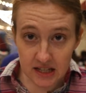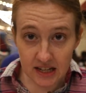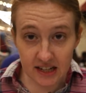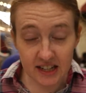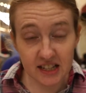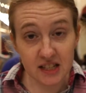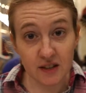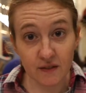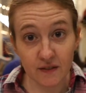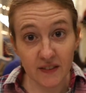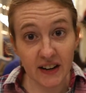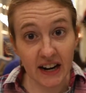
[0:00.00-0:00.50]
like
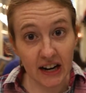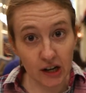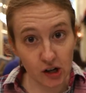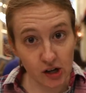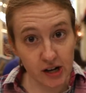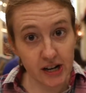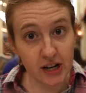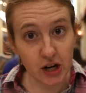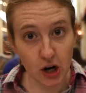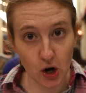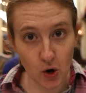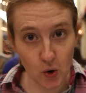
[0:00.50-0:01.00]
it's
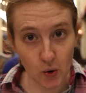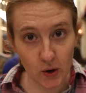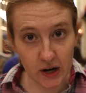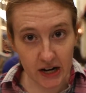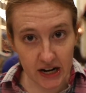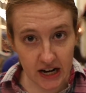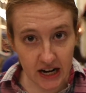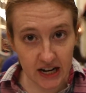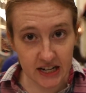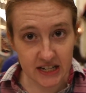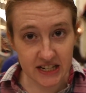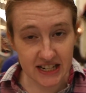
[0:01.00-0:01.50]
very
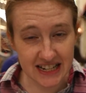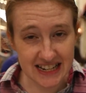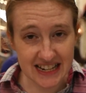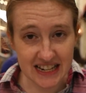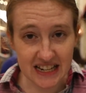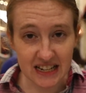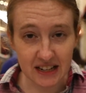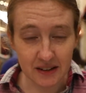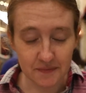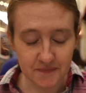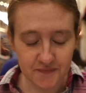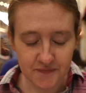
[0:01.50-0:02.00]

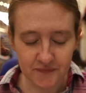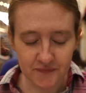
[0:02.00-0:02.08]
coconut-y.